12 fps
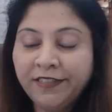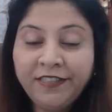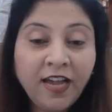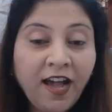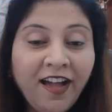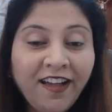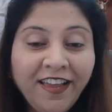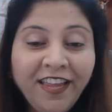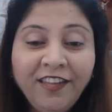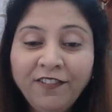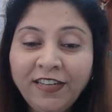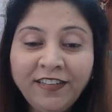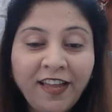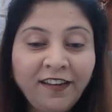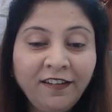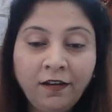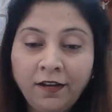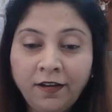yeah, anyone
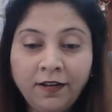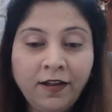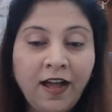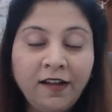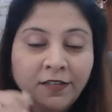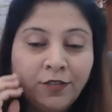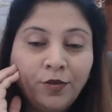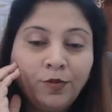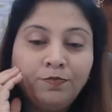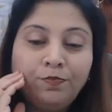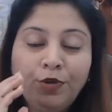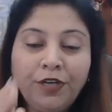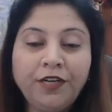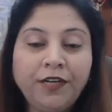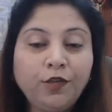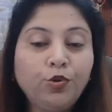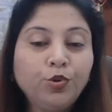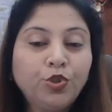can, put it
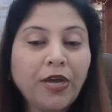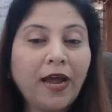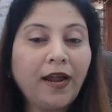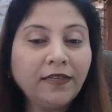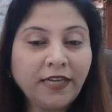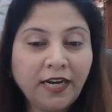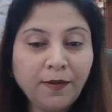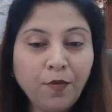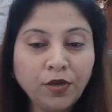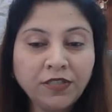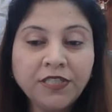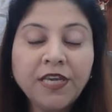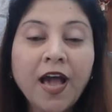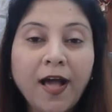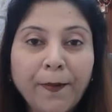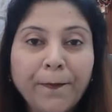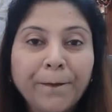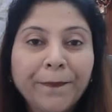into chat box. Yeah.